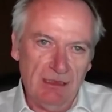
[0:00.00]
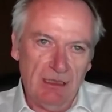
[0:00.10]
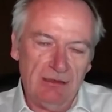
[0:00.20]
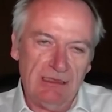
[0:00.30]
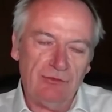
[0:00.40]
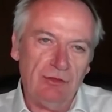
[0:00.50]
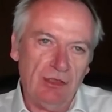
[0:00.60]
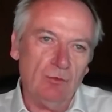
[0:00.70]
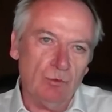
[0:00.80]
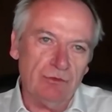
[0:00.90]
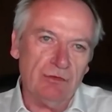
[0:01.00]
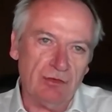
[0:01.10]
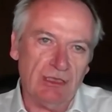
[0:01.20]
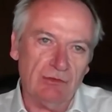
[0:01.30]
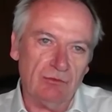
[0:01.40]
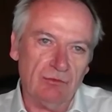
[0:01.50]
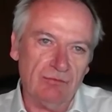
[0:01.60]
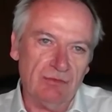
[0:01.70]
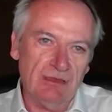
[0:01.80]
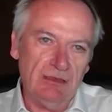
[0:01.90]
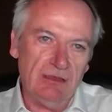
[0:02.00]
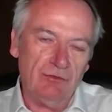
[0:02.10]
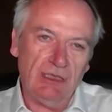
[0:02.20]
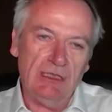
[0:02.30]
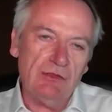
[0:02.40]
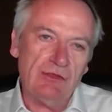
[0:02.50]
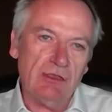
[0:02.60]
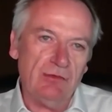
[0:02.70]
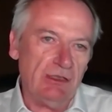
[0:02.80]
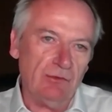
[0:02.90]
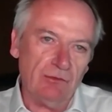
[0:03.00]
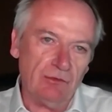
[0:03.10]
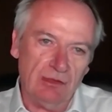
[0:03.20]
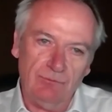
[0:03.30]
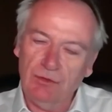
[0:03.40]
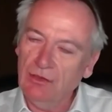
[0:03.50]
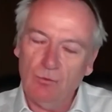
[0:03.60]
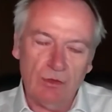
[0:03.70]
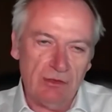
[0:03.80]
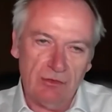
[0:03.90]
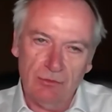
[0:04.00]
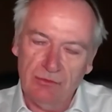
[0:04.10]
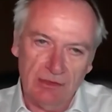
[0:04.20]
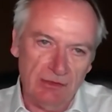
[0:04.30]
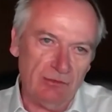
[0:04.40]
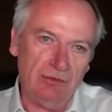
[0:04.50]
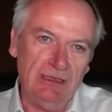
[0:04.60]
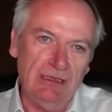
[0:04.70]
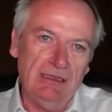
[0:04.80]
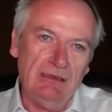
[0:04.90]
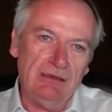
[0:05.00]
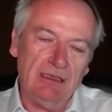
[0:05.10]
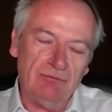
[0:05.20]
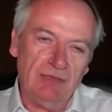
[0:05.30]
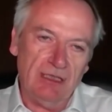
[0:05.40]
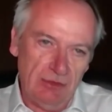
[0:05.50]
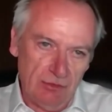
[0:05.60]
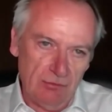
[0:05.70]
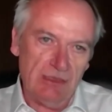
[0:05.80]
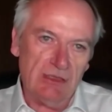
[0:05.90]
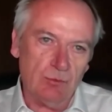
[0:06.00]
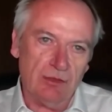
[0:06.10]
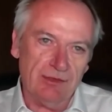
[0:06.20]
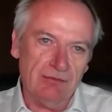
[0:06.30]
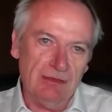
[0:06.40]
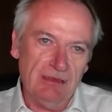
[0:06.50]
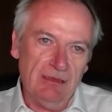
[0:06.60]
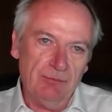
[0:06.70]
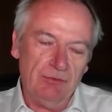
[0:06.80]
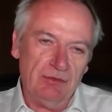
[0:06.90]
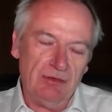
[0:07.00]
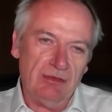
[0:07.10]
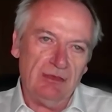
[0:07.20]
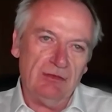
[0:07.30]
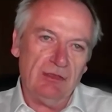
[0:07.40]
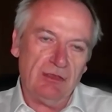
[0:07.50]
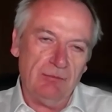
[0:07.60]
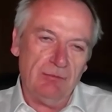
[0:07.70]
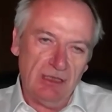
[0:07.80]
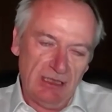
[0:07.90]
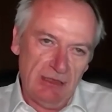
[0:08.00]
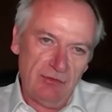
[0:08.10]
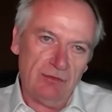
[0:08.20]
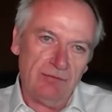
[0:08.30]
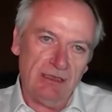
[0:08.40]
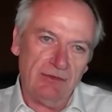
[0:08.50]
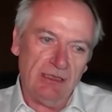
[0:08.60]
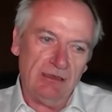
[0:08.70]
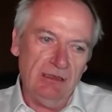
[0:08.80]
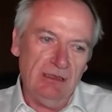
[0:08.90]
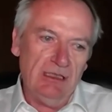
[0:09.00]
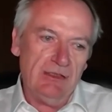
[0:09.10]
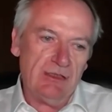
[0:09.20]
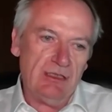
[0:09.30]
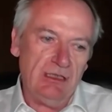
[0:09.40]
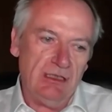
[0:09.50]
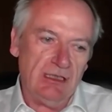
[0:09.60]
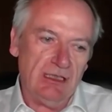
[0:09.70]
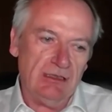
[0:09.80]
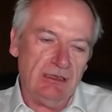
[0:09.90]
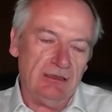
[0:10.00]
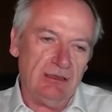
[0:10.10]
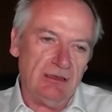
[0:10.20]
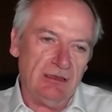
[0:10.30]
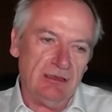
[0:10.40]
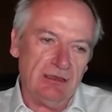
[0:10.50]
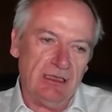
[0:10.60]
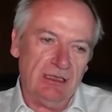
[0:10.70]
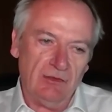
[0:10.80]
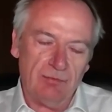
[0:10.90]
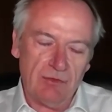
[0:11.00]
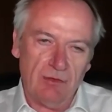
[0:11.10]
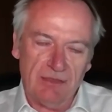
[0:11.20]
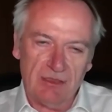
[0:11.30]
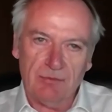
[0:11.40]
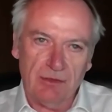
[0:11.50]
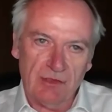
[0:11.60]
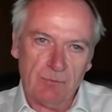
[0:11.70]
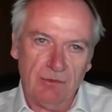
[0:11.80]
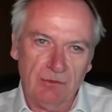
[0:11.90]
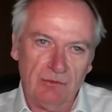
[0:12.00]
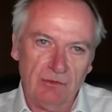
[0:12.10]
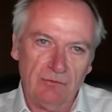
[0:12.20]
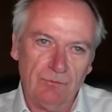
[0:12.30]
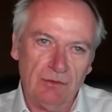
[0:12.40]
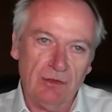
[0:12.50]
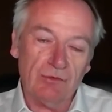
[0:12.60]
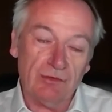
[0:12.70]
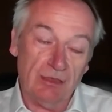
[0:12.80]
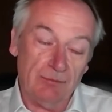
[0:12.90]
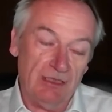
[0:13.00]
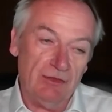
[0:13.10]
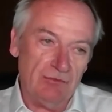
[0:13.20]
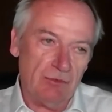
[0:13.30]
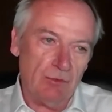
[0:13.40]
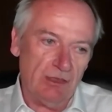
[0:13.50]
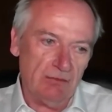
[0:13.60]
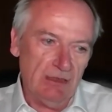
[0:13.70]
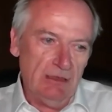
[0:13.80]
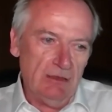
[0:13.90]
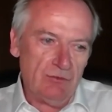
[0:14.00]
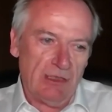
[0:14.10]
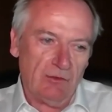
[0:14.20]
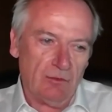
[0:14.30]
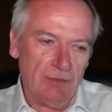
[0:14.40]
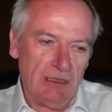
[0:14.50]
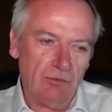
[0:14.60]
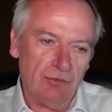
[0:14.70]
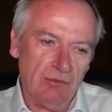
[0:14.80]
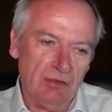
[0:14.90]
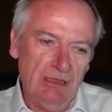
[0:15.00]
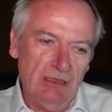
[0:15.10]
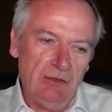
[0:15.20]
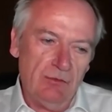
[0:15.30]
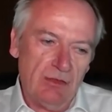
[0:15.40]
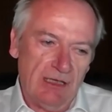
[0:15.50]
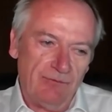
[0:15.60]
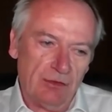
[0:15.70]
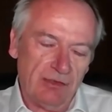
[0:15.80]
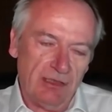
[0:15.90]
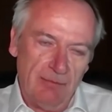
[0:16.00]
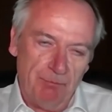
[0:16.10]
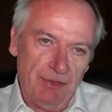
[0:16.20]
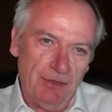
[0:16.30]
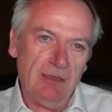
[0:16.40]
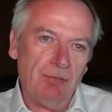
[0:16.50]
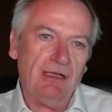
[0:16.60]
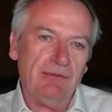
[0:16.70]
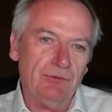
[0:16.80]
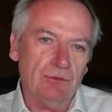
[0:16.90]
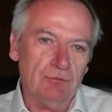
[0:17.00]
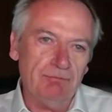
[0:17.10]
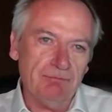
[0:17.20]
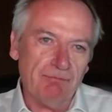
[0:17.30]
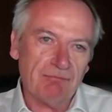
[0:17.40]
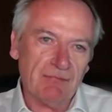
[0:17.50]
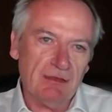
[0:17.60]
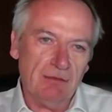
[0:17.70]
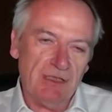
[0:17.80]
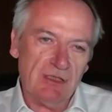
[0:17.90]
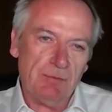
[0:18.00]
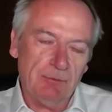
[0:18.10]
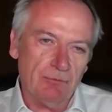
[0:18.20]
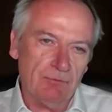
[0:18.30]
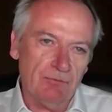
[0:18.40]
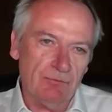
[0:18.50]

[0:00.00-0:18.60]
unless you don't want to change. Change is the only constant. If you don't want to do this, then you do need to worry. But the communication around that is key. And I, again, it's going back to my own experiences for a long time in doing transformation. You have to create a burning platform that makes people